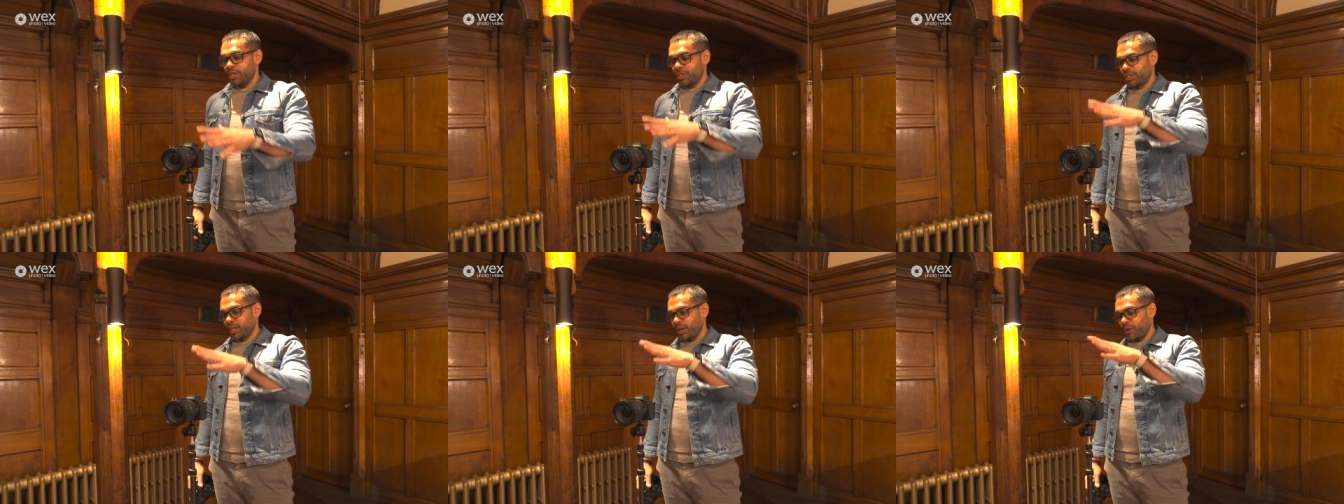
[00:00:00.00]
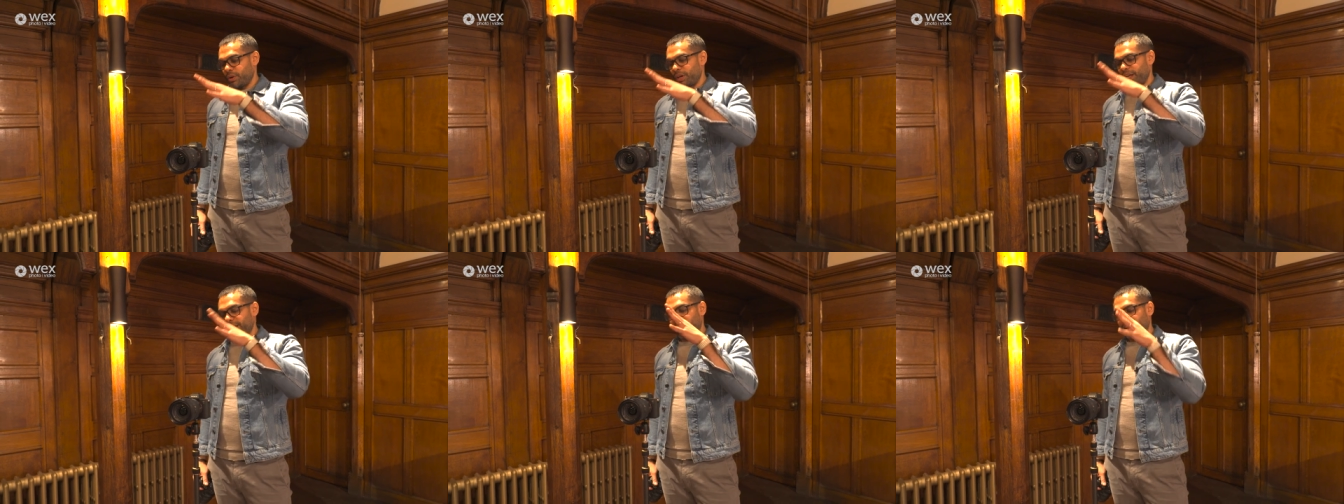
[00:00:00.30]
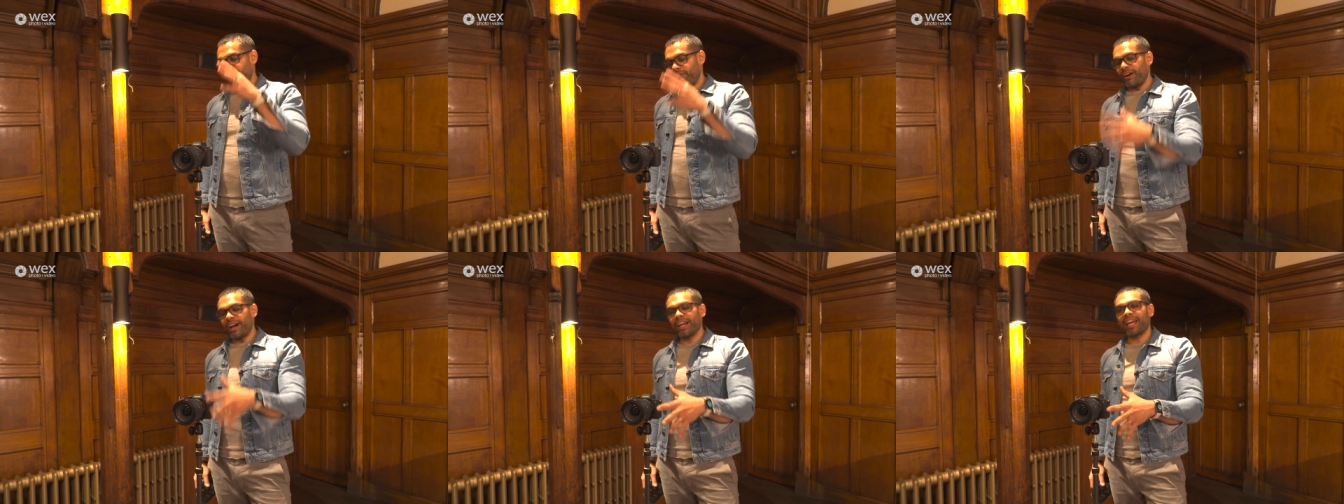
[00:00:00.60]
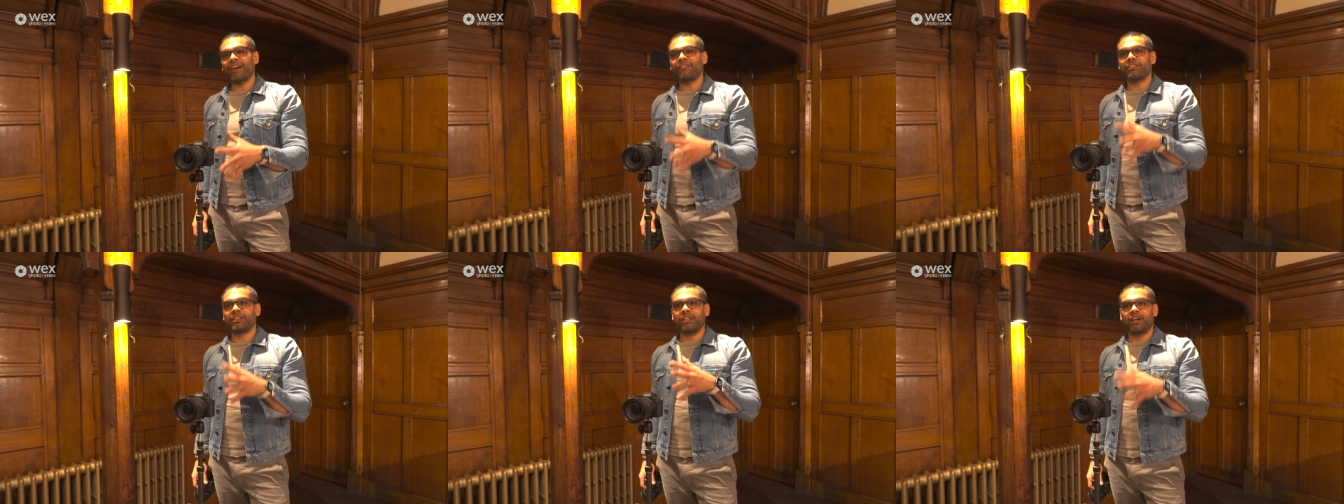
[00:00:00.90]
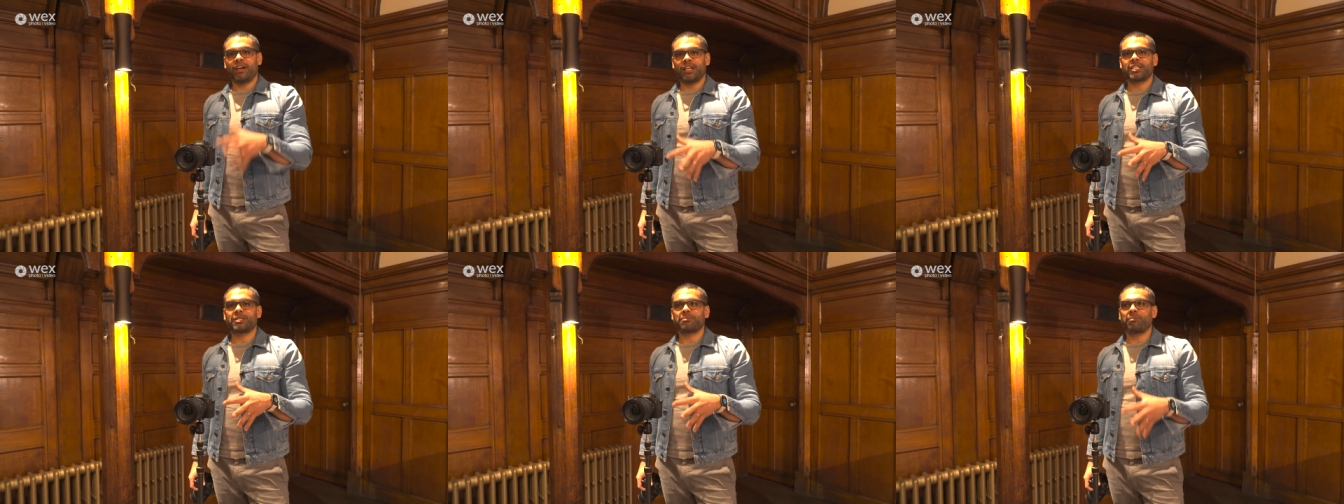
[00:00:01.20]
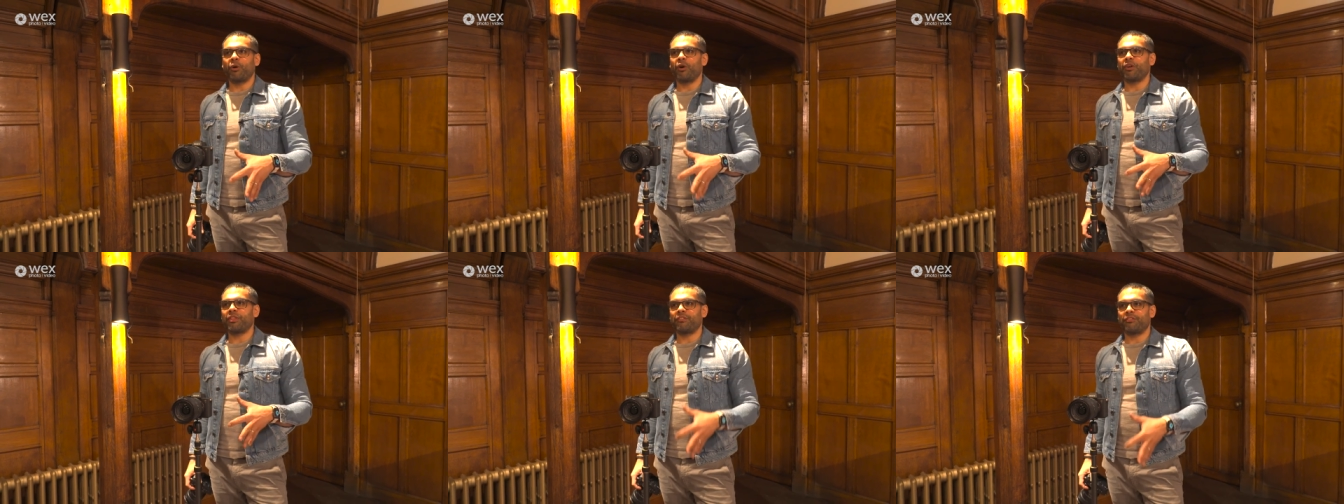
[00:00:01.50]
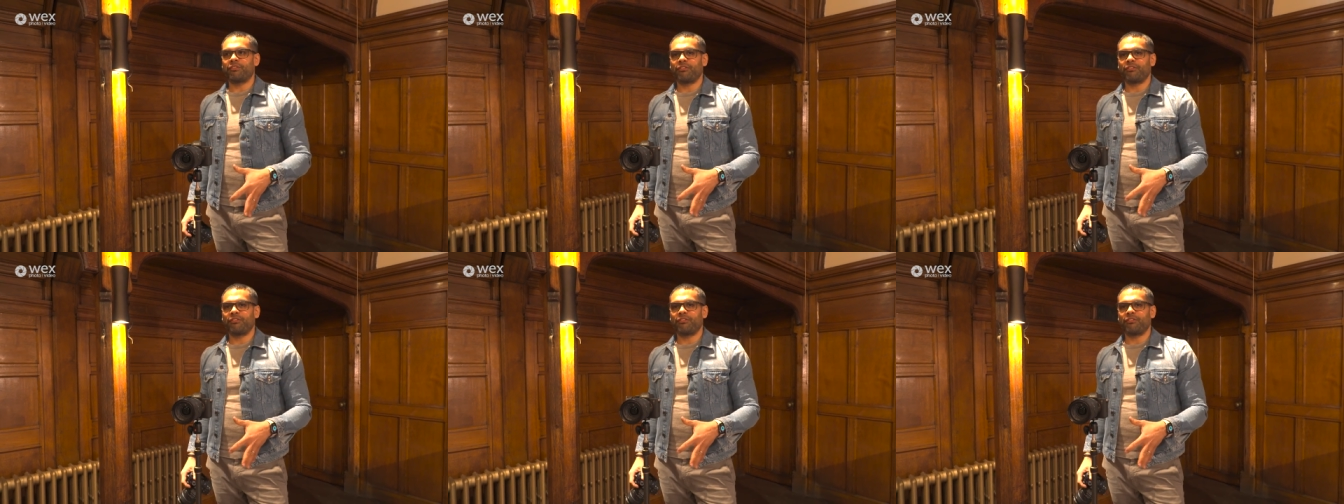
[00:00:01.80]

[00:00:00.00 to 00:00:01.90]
So if I have a nice spot at the